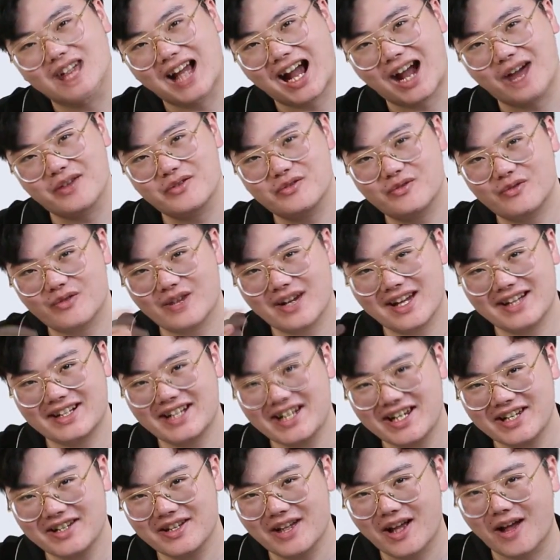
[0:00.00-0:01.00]
Are you
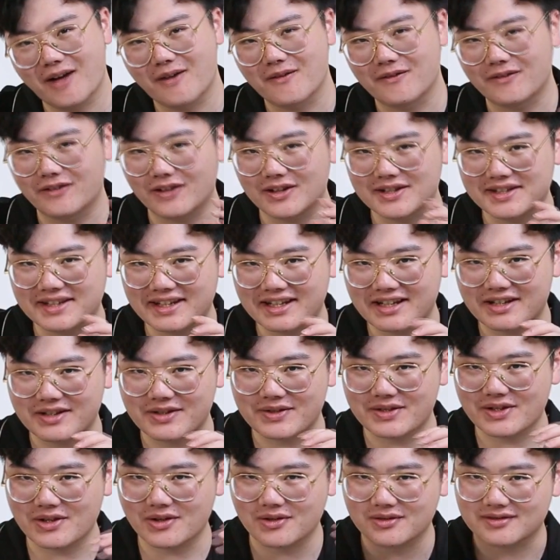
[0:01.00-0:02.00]
ready for the,
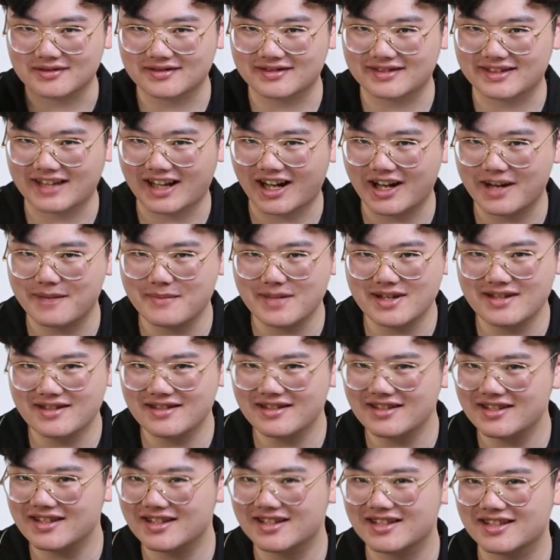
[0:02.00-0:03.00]
you know,
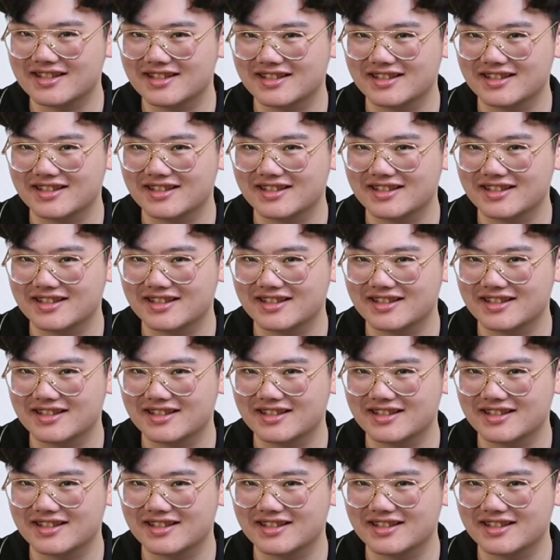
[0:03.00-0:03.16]
Diamond?